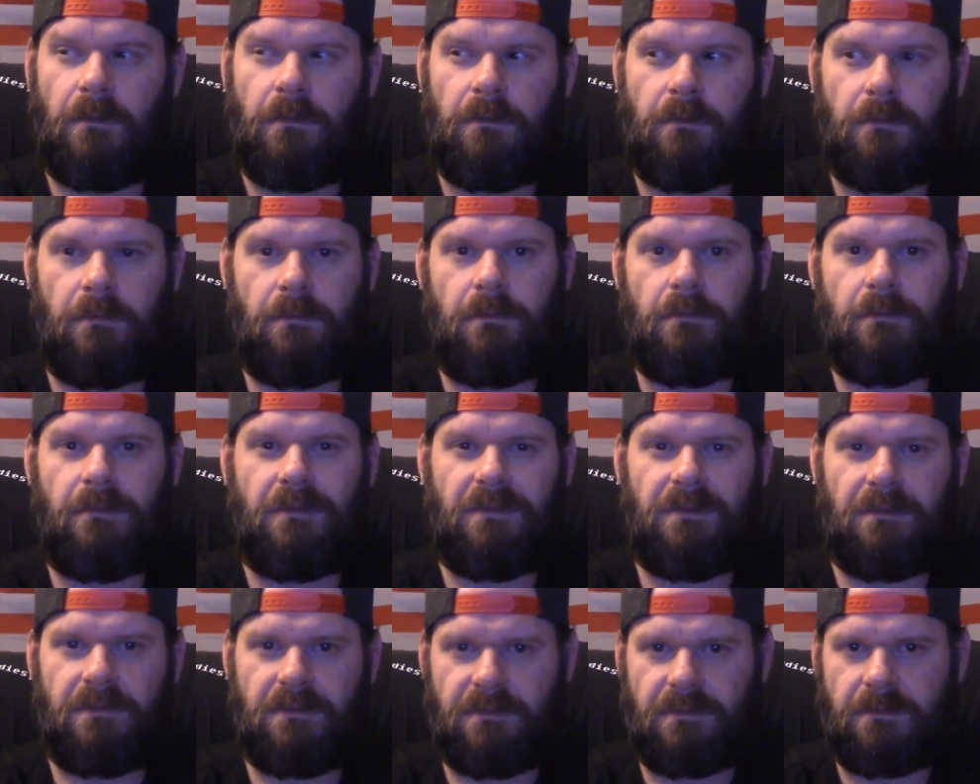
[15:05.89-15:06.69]
Hmm.
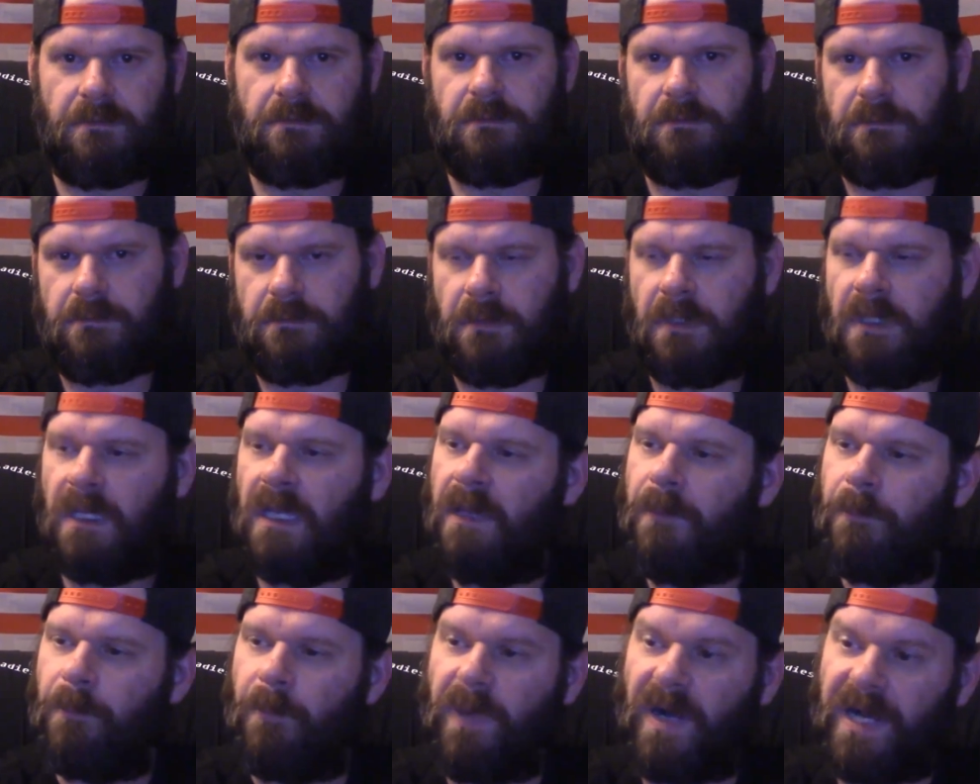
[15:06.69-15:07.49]

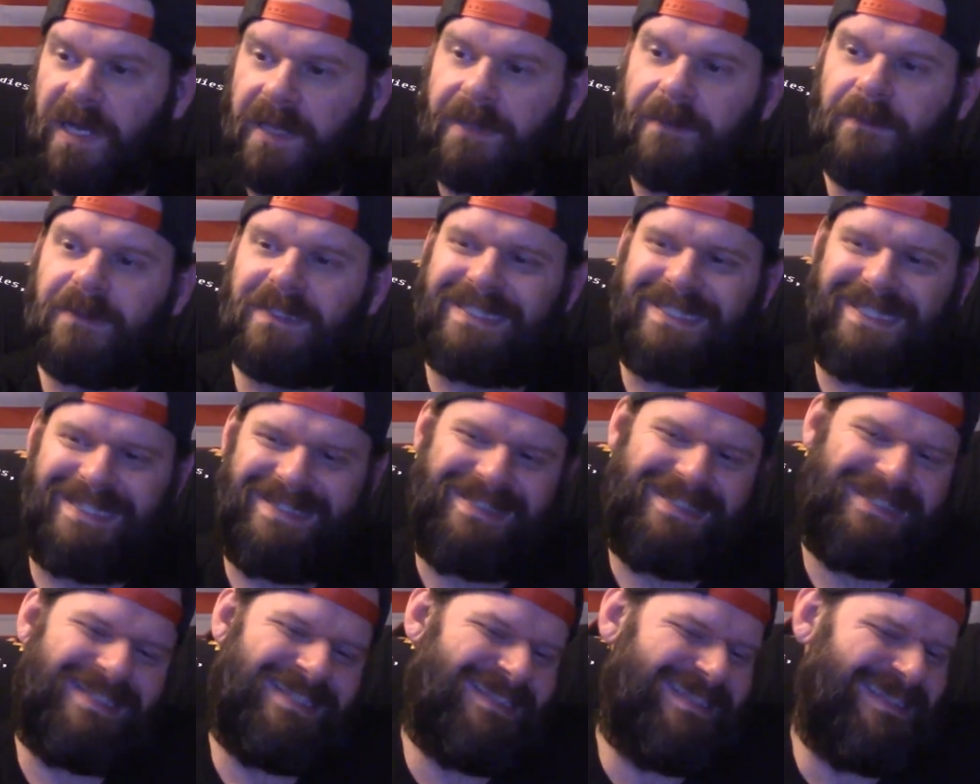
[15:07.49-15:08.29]
But
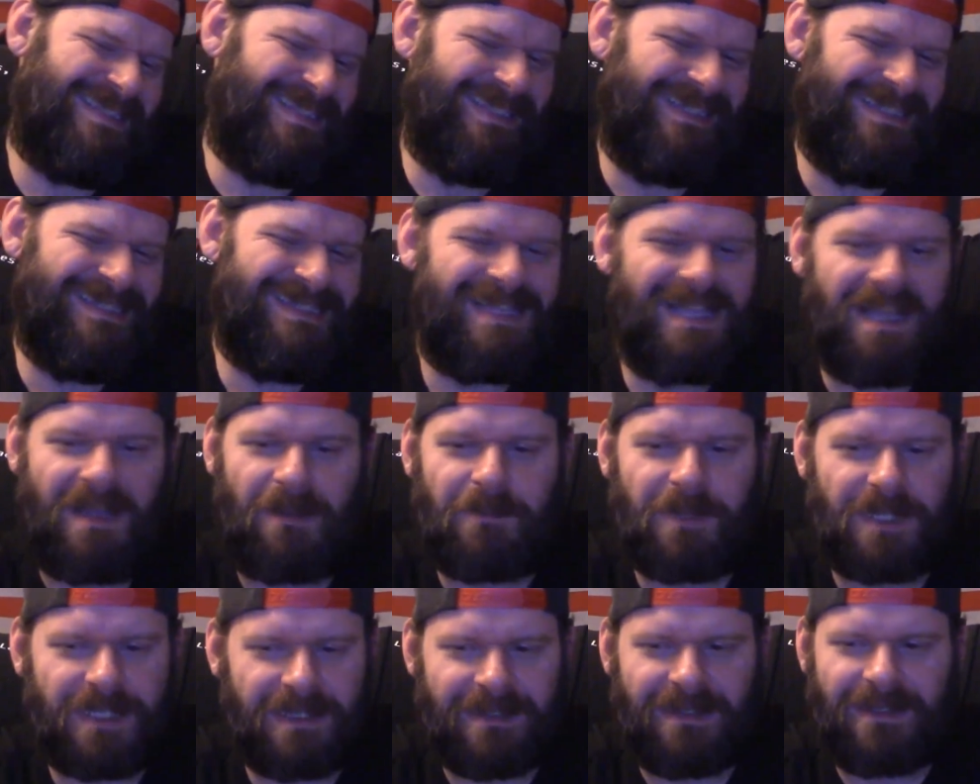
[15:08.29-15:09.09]
I
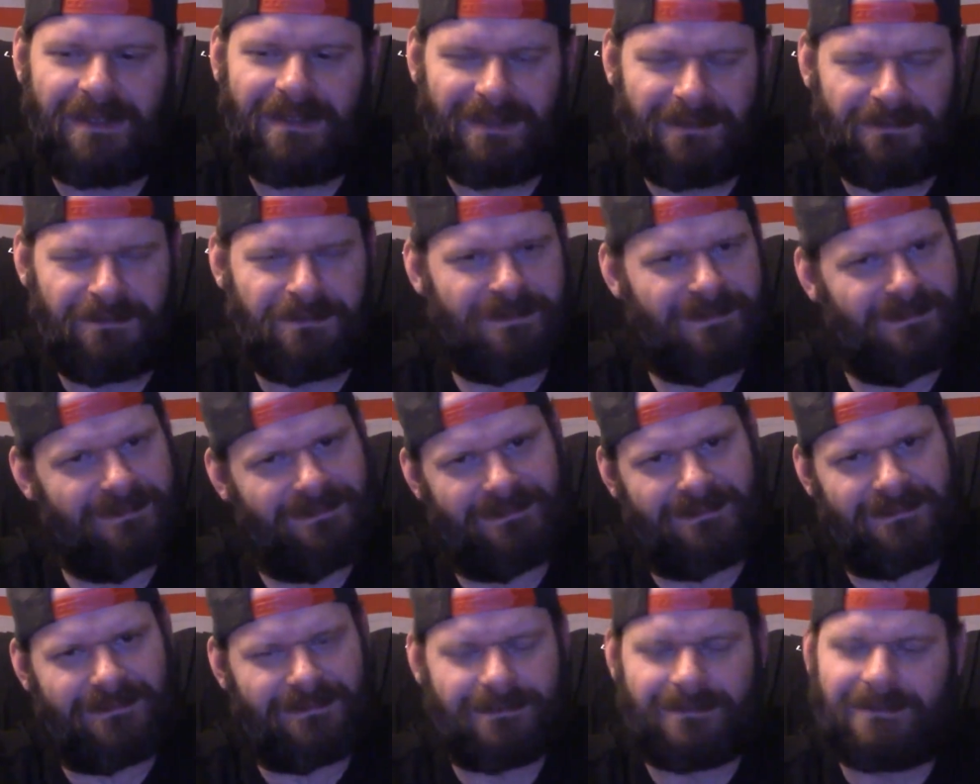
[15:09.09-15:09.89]
mean, they,
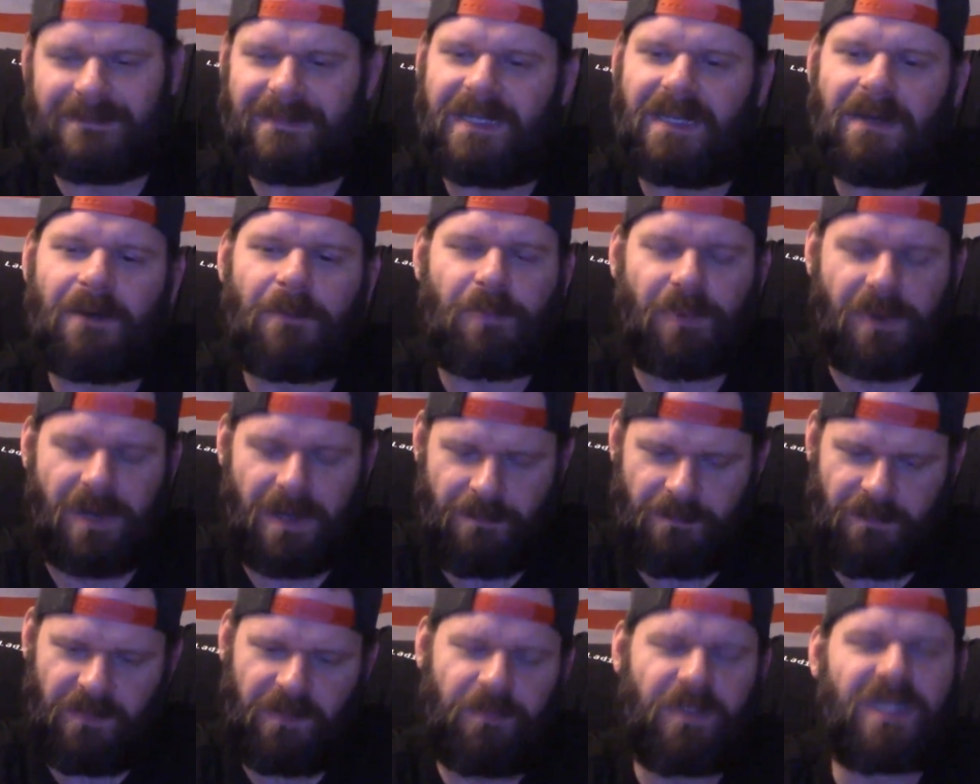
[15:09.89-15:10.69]
there are
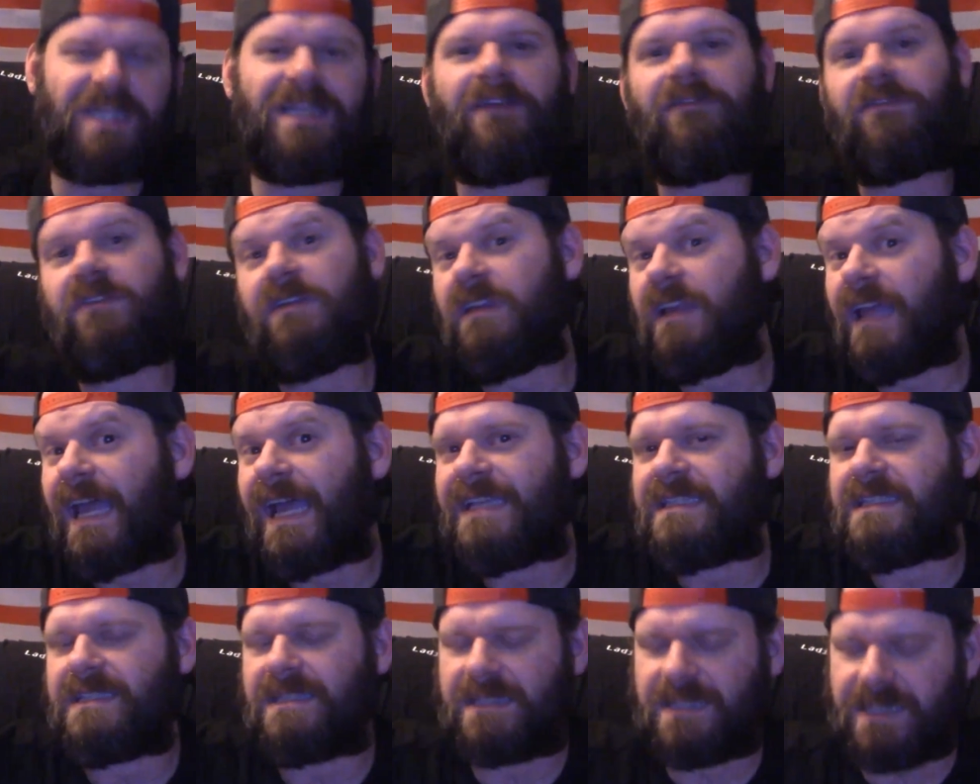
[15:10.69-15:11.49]
problems. But
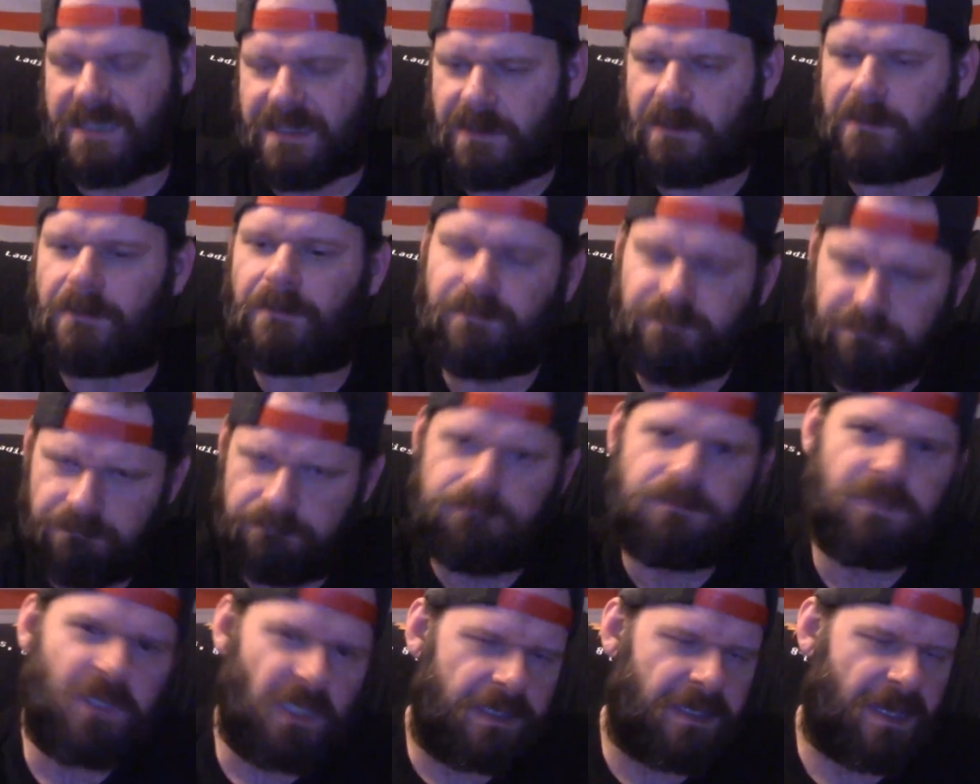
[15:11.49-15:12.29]
nevertheless, it's still
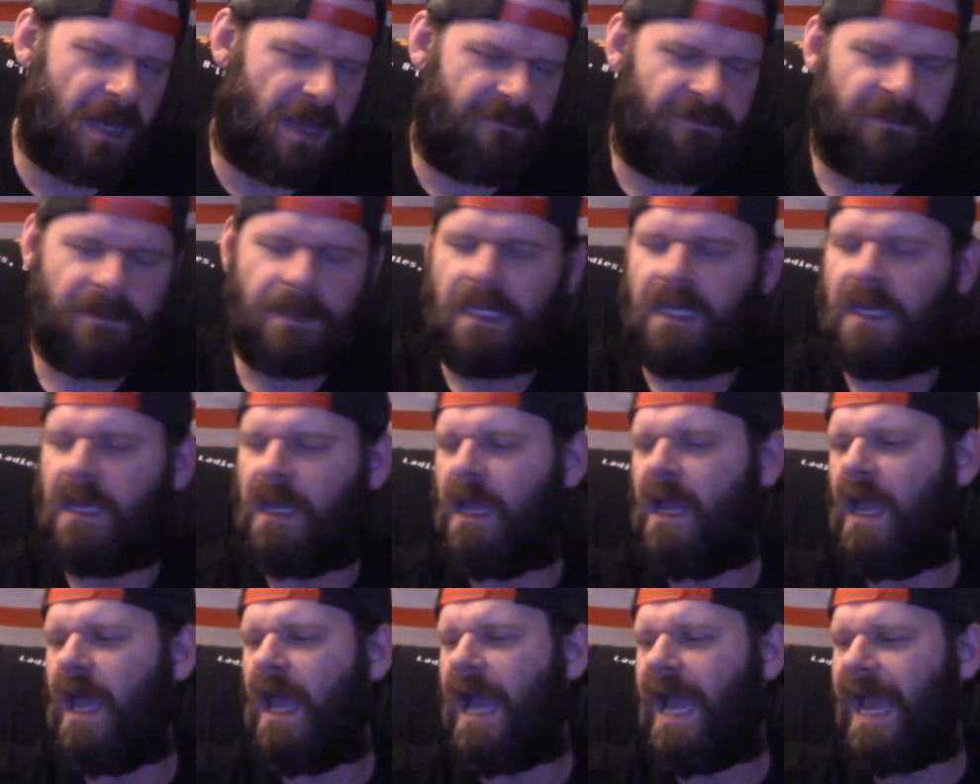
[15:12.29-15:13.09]
good enough.
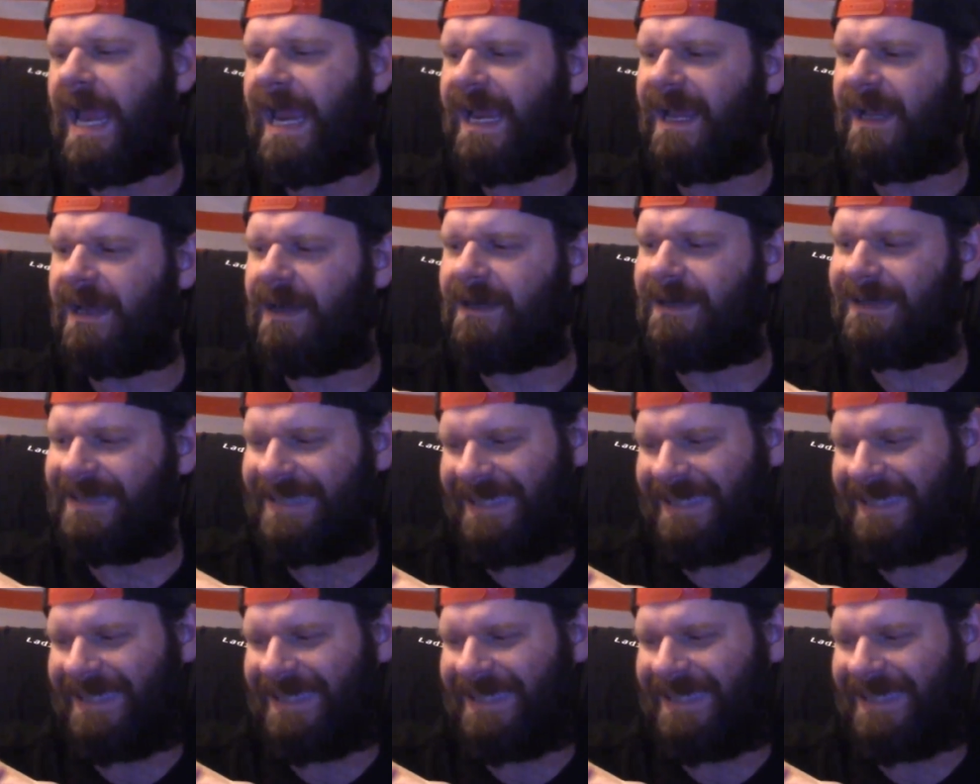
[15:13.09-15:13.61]
And